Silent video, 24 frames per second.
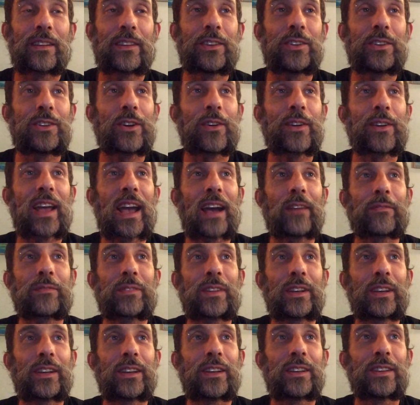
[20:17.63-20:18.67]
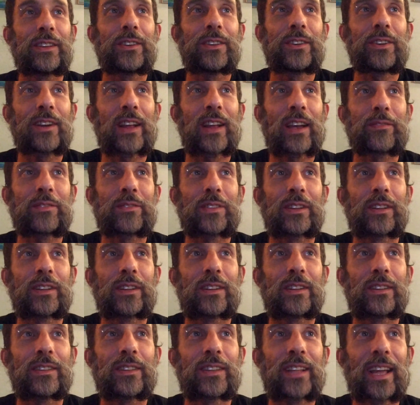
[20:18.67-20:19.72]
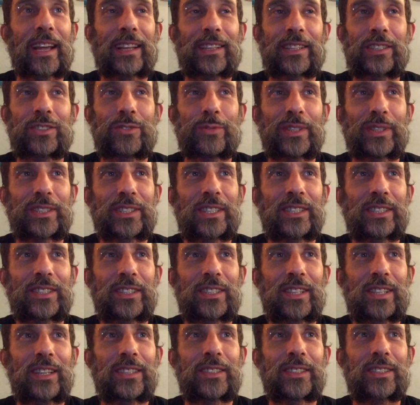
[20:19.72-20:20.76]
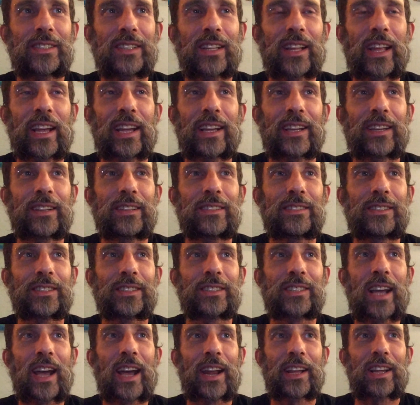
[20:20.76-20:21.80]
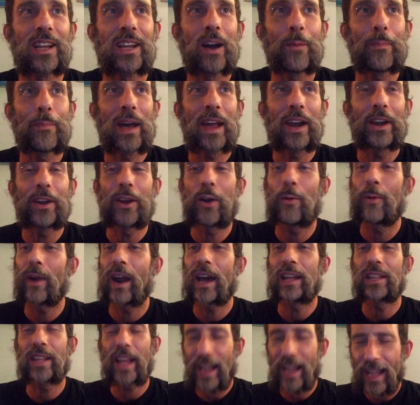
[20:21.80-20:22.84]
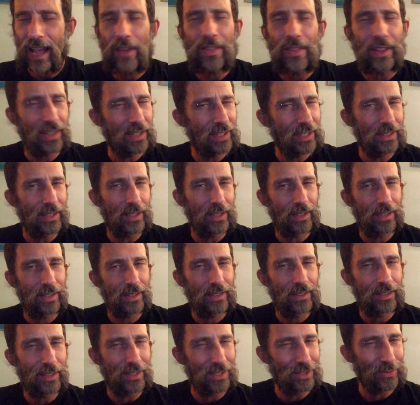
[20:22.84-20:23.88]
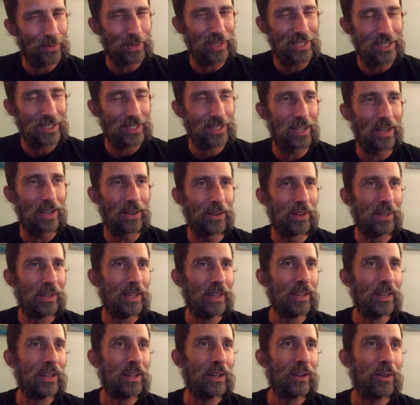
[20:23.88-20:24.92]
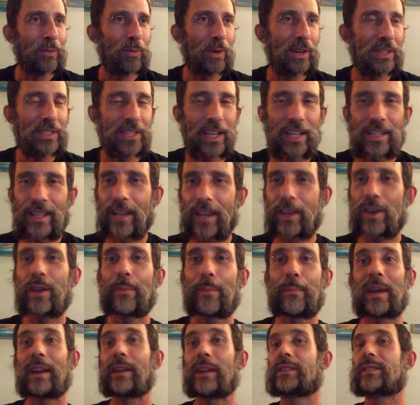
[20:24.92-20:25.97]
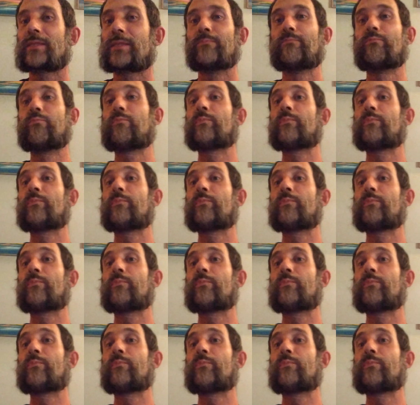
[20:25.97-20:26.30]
you don't have to like the twist, because it does like just kind of come out of nowhere. I like how they did the twist though, where it's like they could have made it a